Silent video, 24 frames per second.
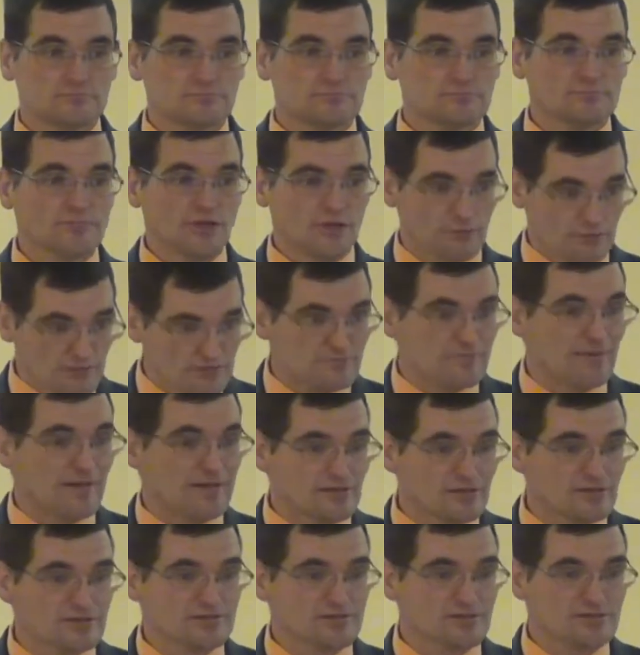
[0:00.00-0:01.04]
Y'all know what
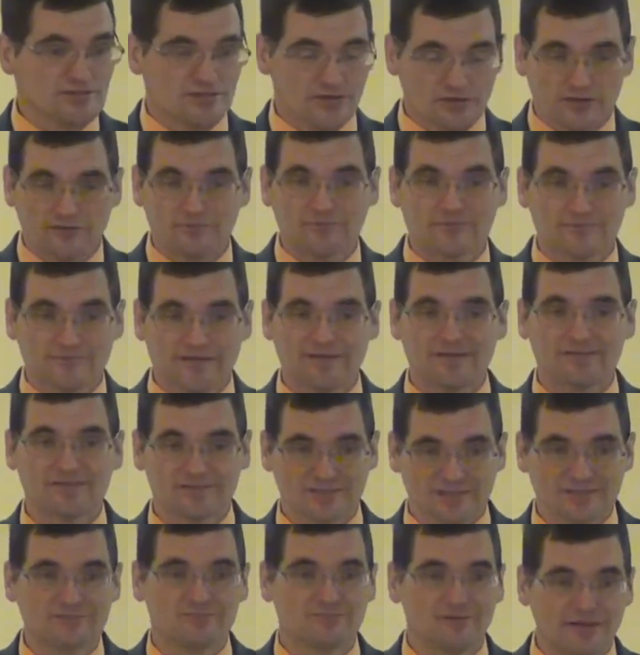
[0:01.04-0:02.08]
Spanglish is? Y'all heard of Spanglish?
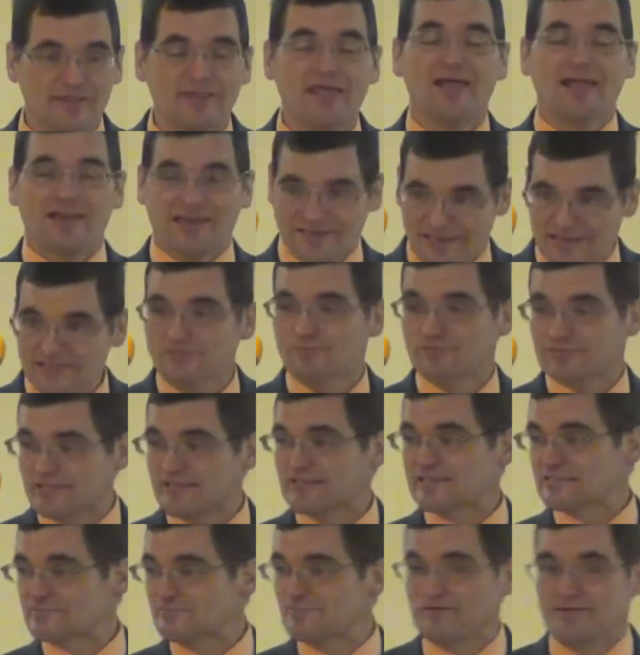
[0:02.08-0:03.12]
Guess what? That's what
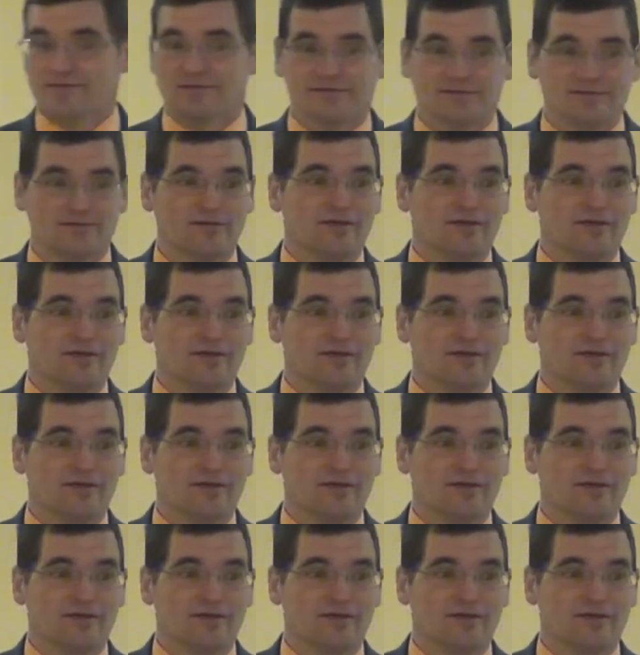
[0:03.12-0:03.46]
they speak.